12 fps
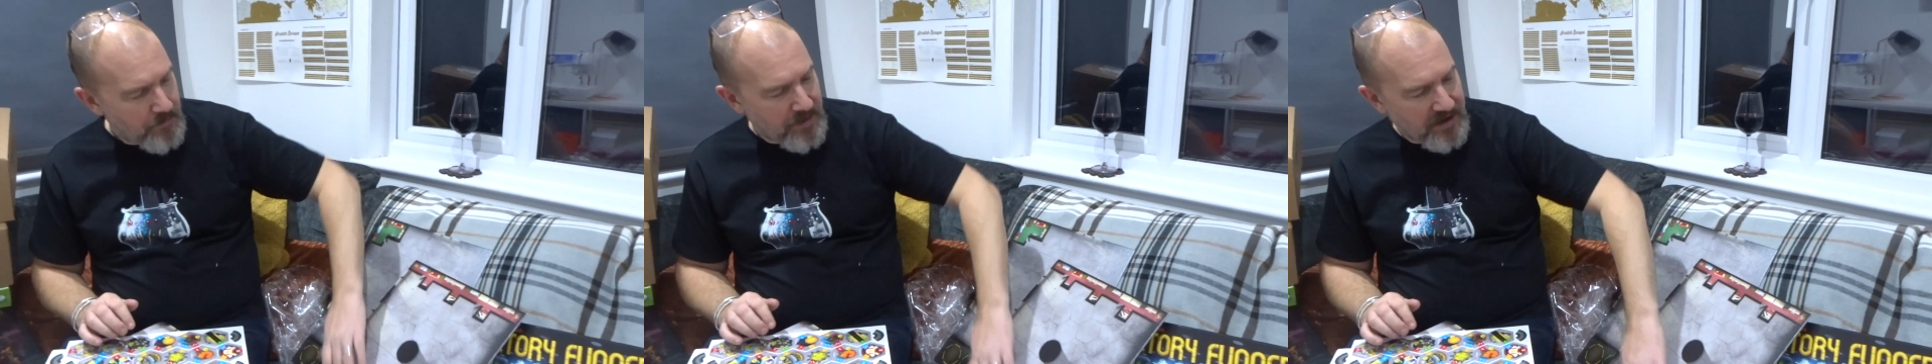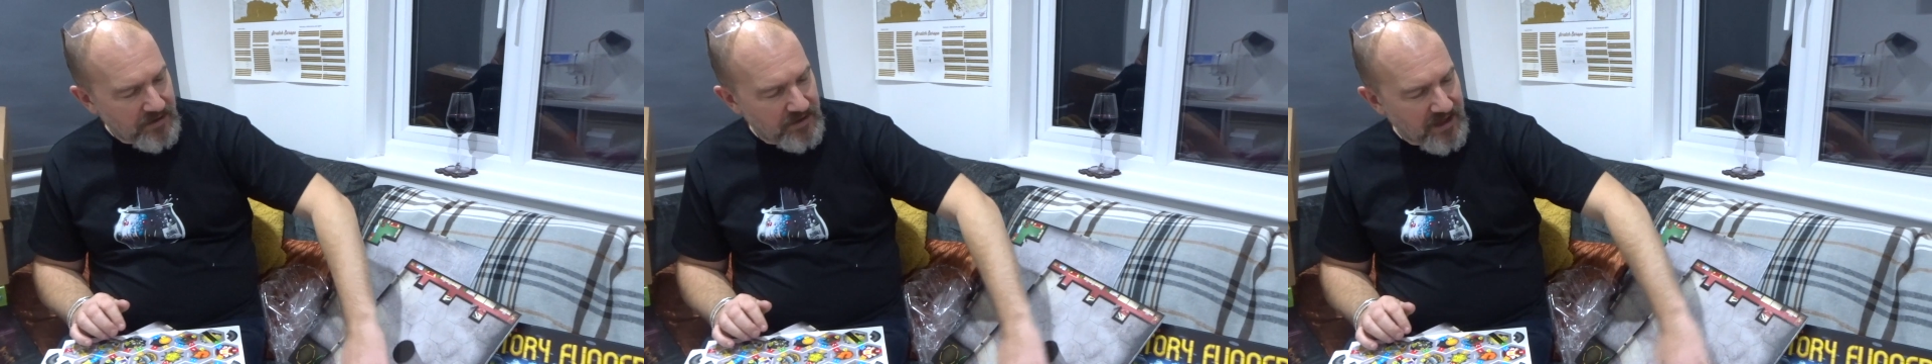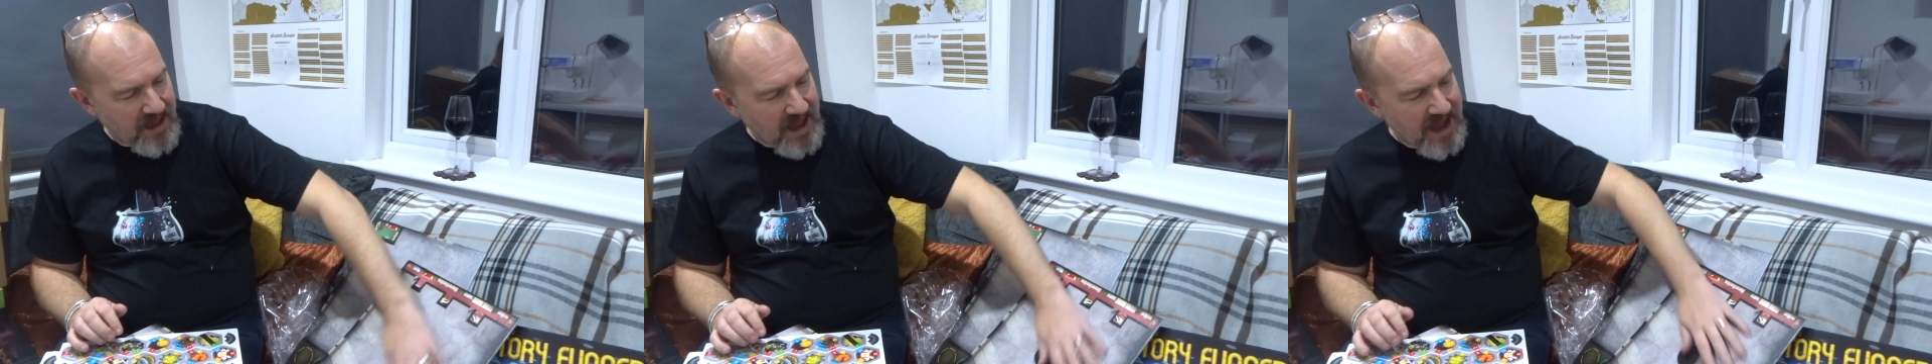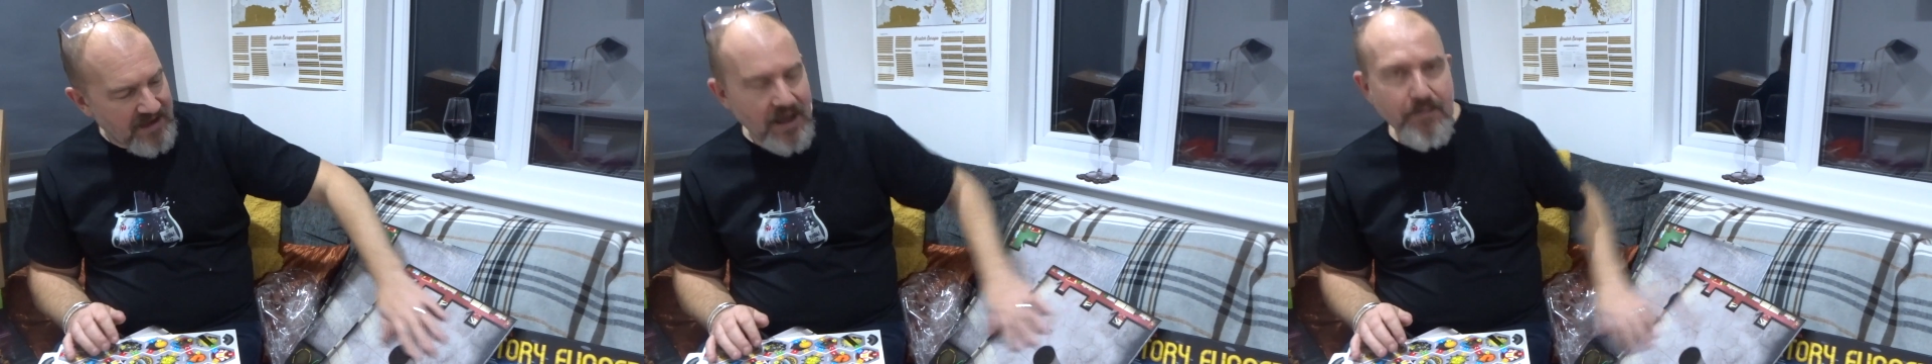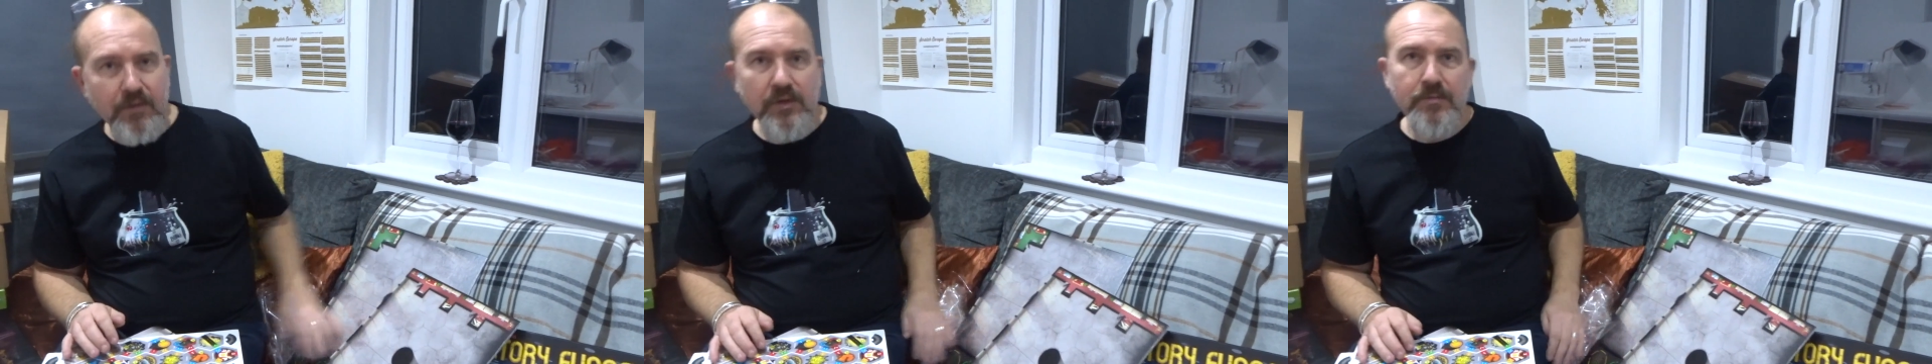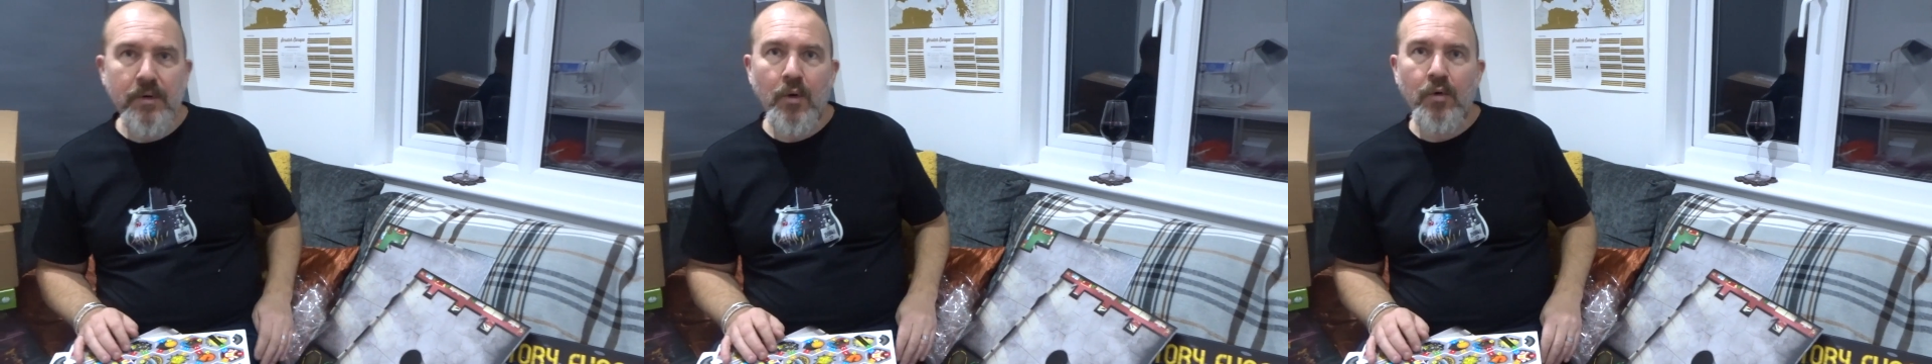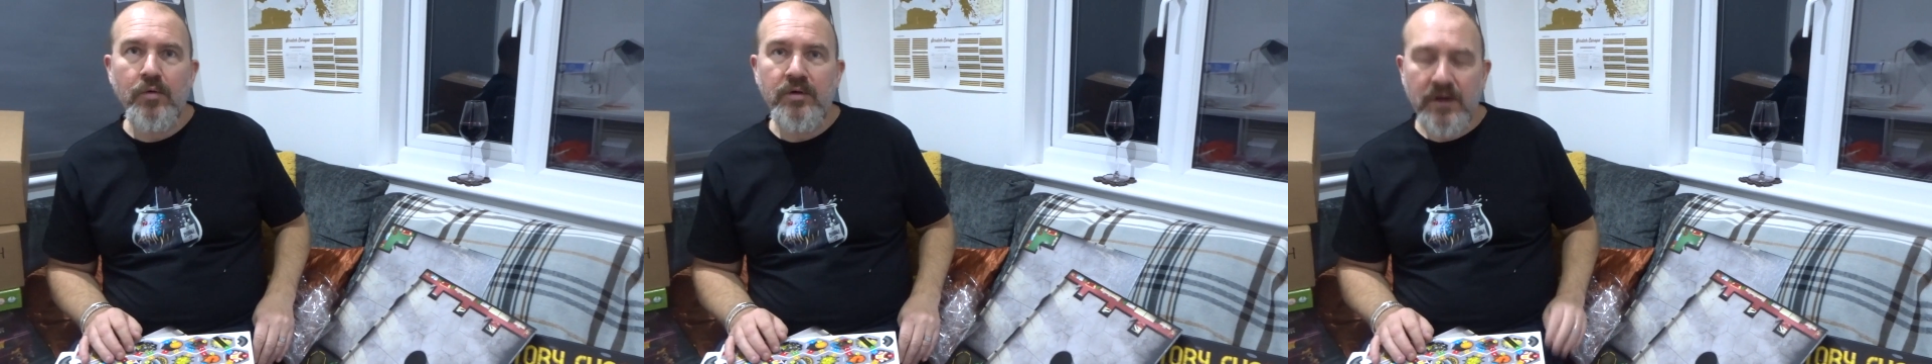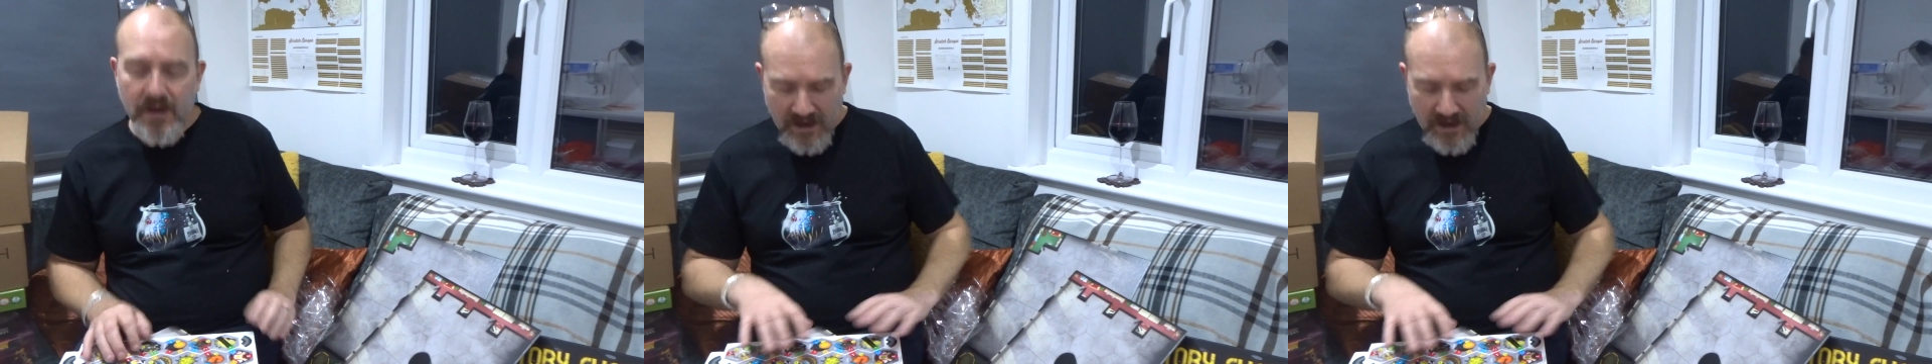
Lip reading: bits end up on the board